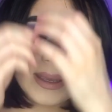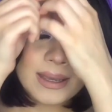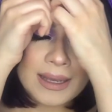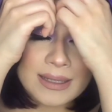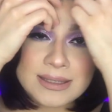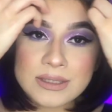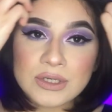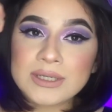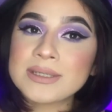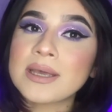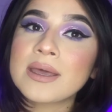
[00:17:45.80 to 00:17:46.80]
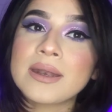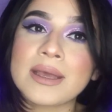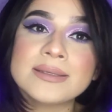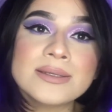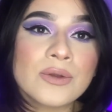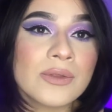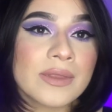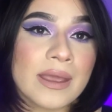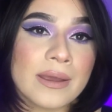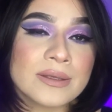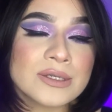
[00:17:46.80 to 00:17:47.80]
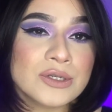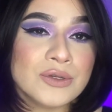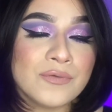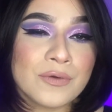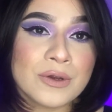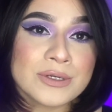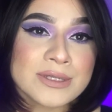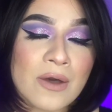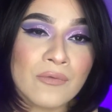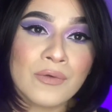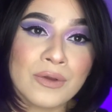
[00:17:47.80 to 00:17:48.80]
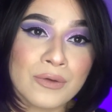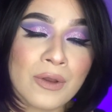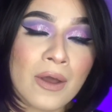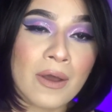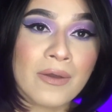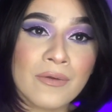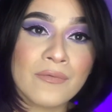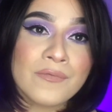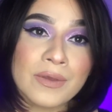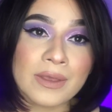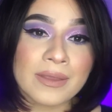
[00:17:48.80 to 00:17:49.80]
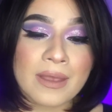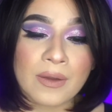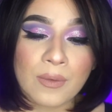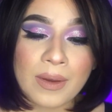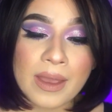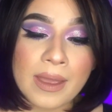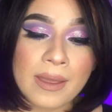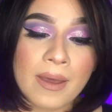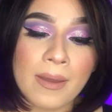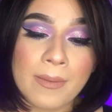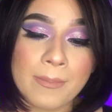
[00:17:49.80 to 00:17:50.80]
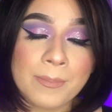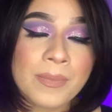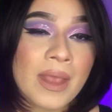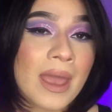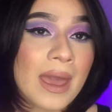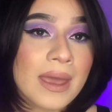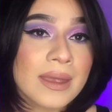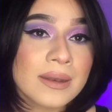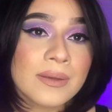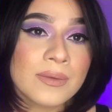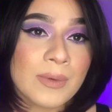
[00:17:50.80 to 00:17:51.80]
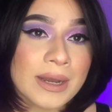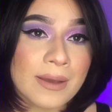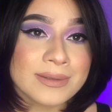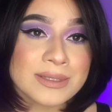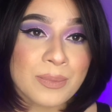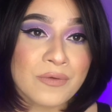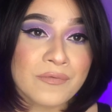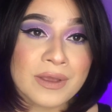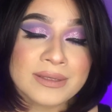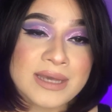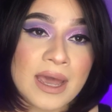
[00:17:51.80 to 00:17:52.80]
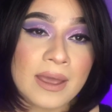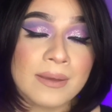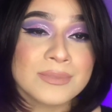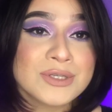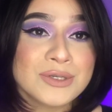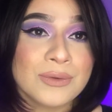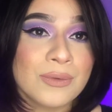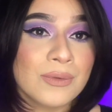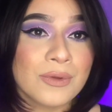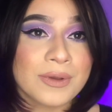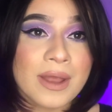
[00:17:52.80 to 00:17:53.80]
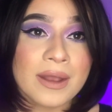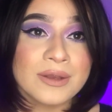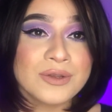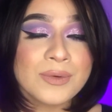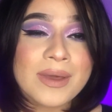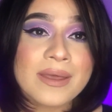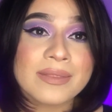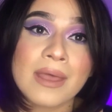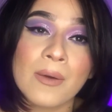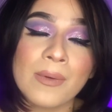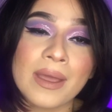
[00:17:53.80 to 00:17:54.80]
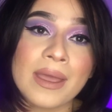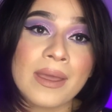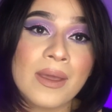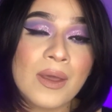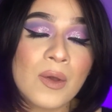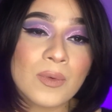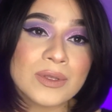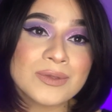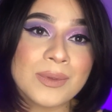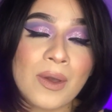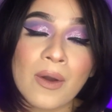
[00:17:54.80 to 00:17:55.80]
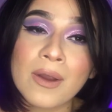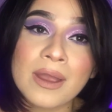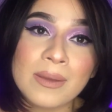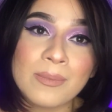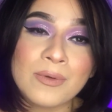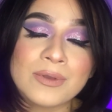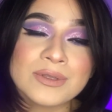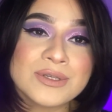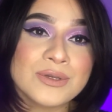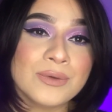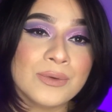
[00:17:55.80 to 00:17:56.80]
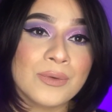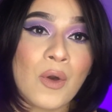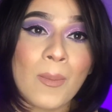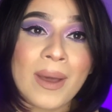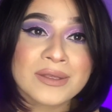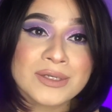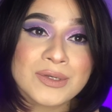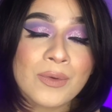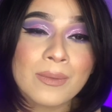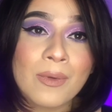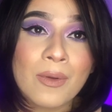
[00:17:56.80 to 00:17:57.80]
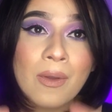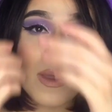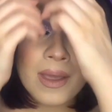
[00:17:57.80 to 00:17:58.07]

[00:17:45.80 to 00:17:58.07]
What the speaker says: it's just like a nice little thing to do for yourself when you're not feeling that great. And right now is the perfect time to learn how to do it. That way, once we are able to go back to normal,